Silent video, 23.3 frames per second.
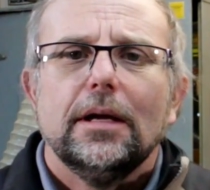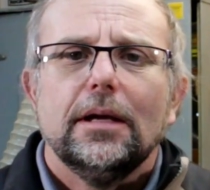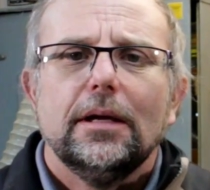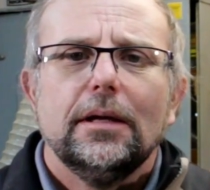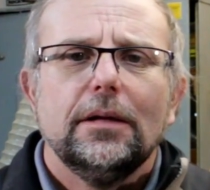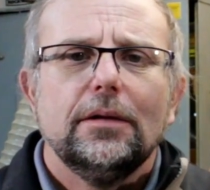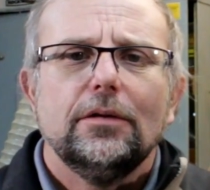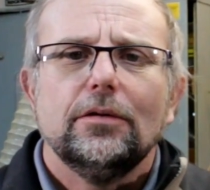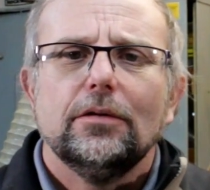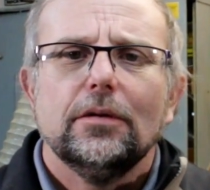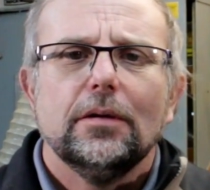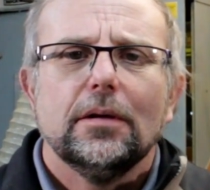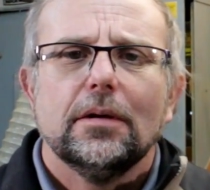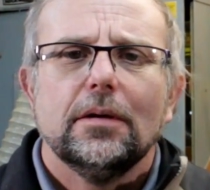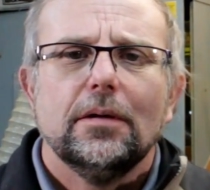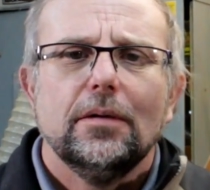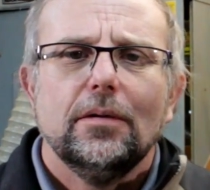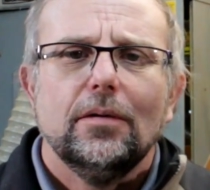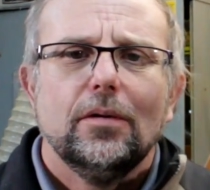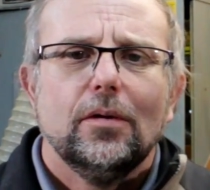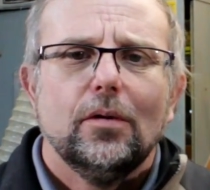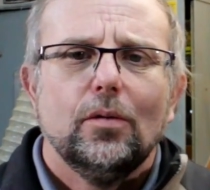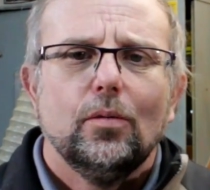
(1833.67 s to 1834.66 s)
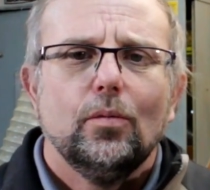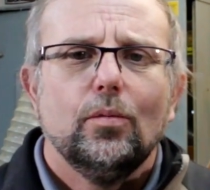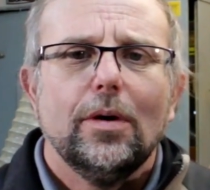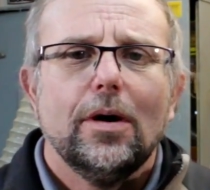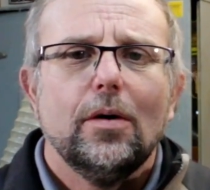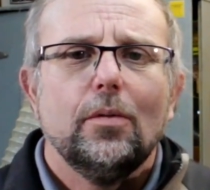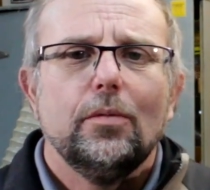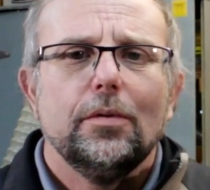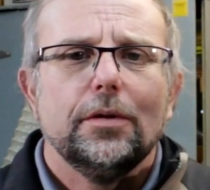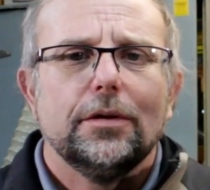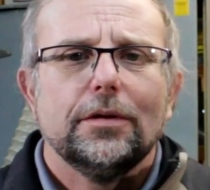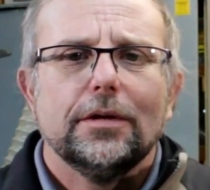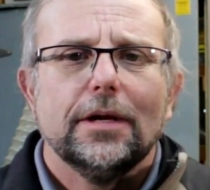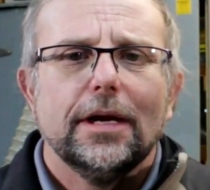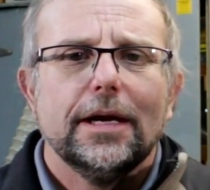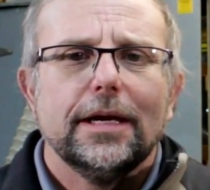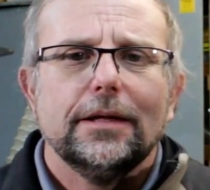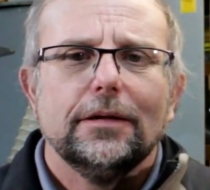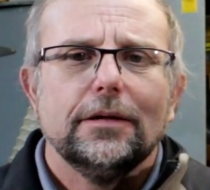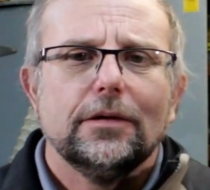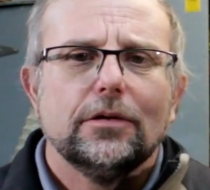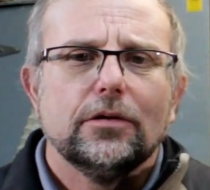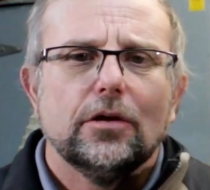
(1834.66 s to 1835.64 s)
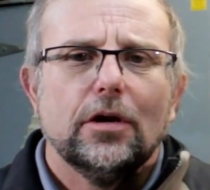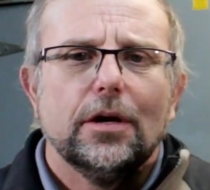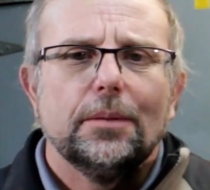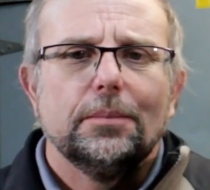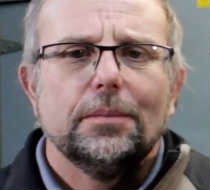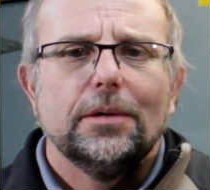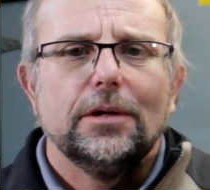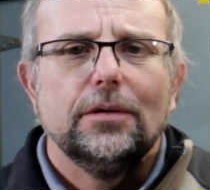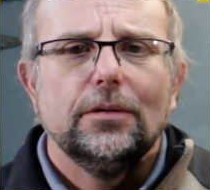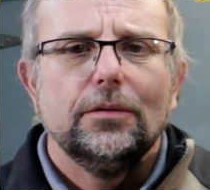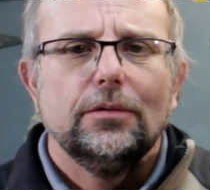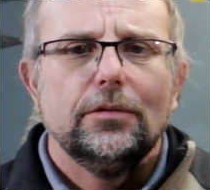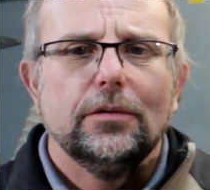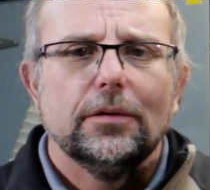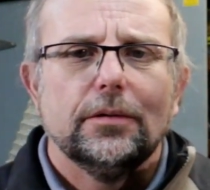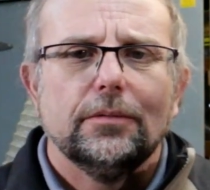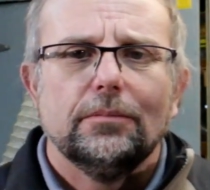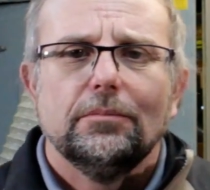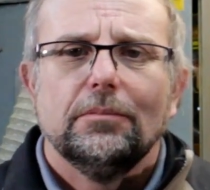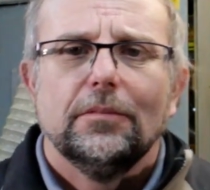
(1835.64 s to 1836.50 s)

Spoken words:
It's well worth taking the time to use it,